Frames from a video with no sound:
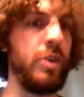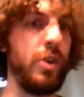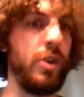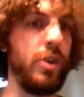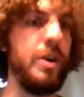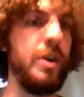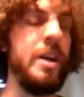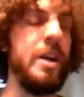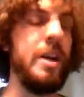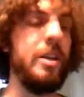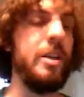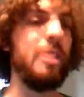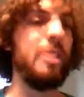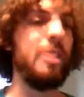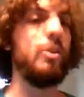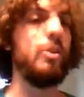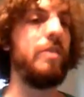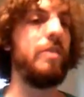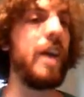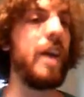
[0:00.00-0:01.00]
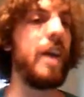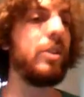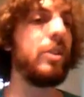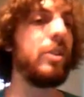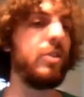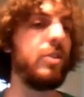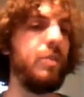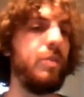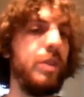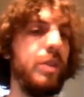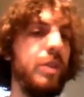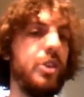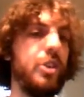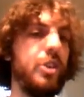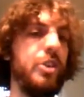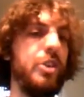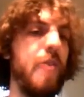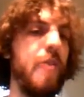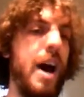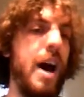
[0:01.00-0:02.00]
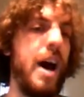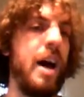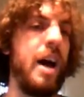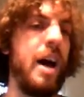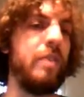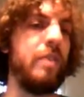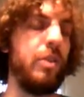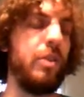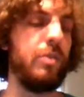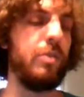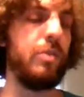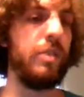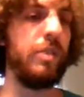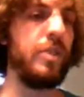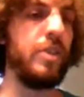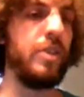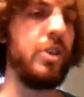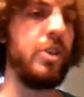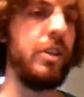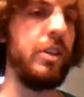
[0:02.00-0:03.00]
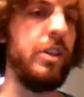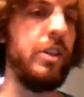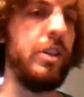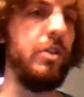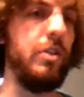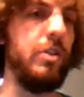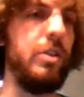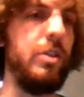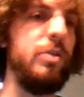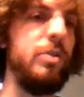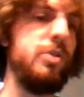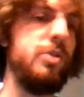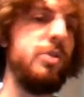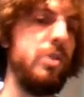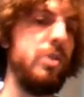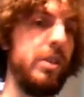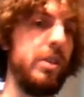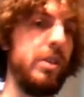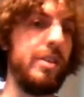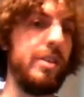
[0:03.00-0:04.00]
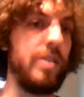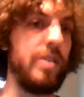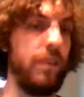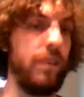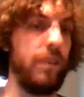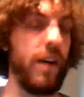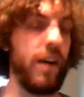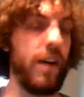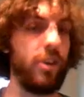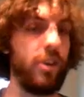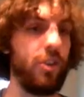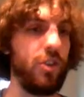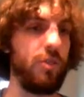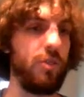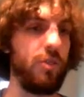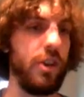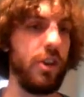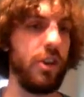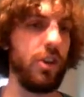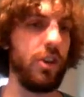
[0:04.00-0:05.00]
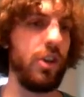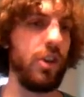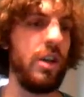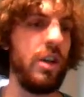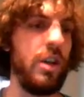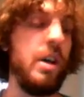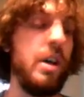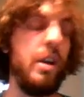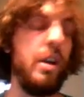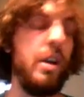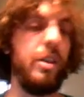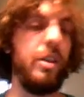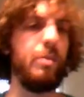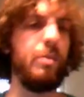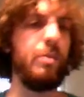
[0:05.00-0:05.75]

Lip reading: So the more factors of production you have, or the more efficiently you use your existing factors of production, the